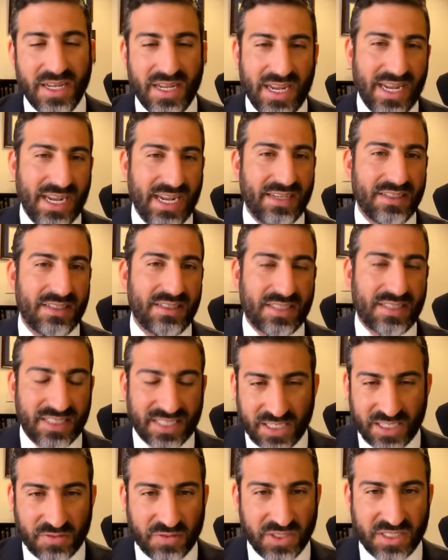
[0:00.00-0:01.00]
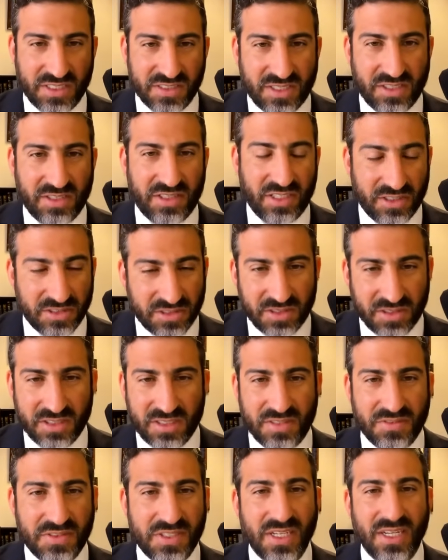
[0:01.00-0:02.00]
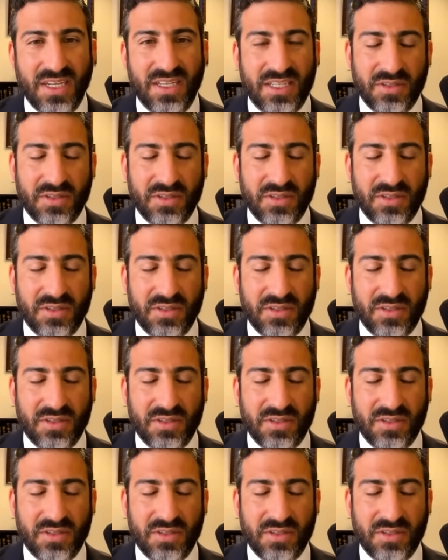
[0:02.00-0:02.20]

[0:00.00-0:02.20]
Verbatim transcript: and to carefully consider the alternatives.